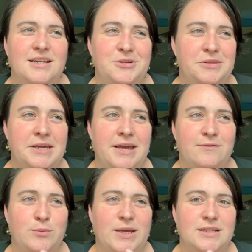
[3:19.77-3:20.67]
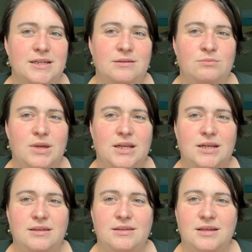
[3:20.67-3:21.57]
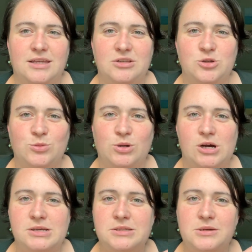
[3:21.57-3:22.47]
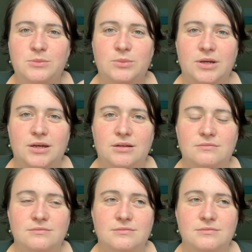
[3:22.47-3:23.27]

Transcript: I don't think I ever made anything like super awesome, but